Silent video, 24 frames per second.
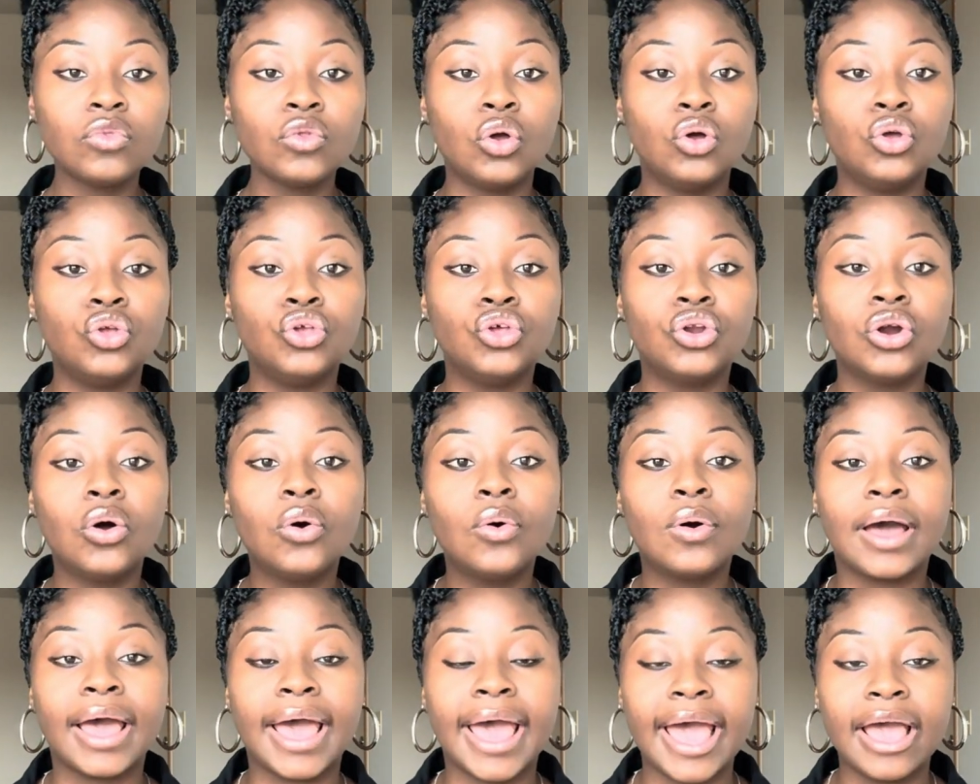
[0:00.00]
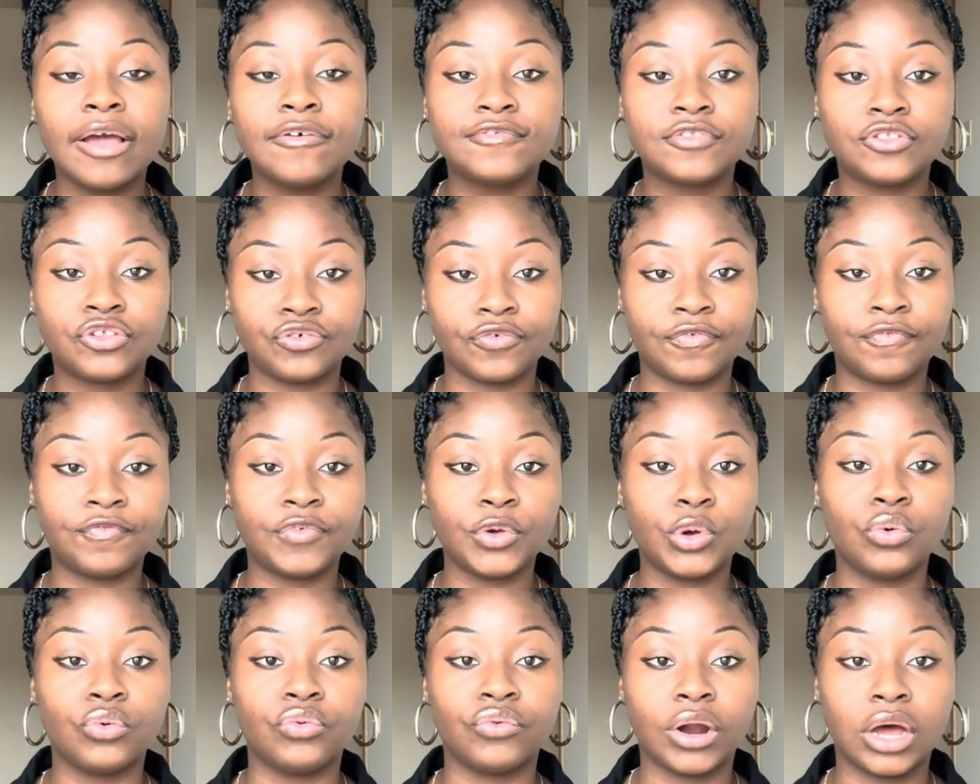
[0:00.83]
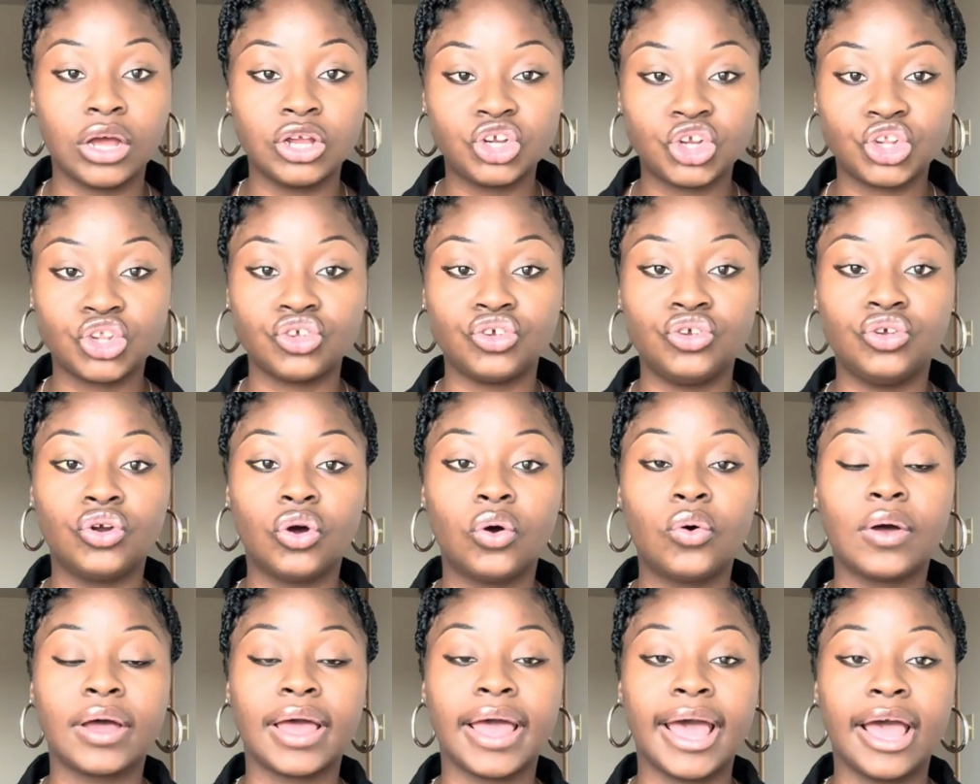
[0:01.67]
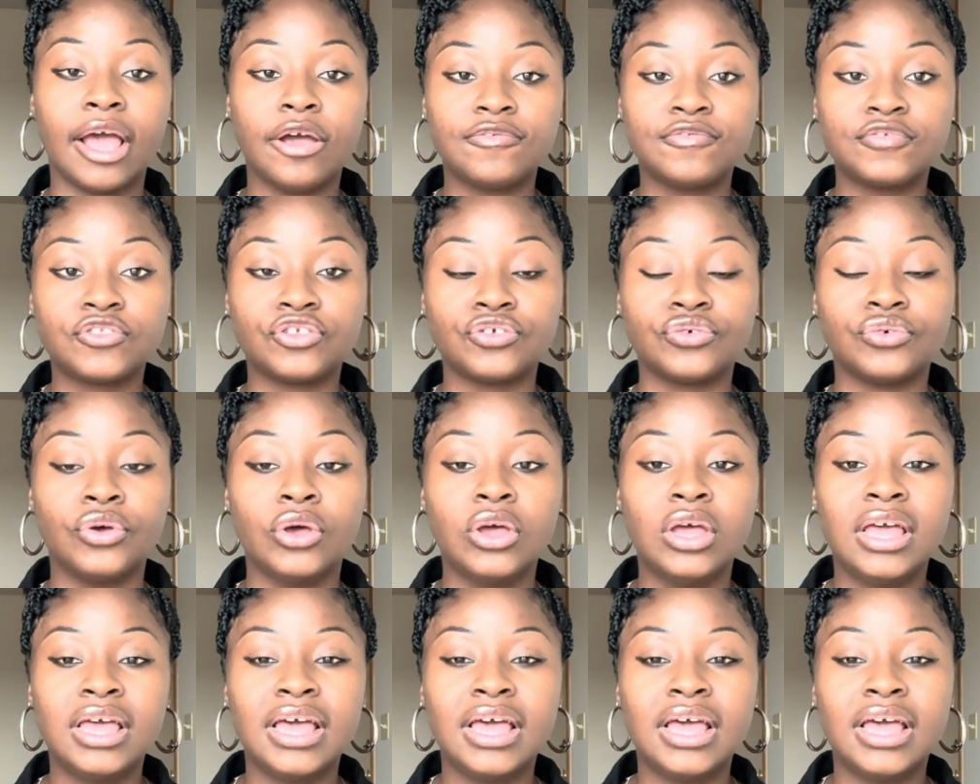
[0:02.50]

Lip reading: You don't have to feel rushed. You don't have to.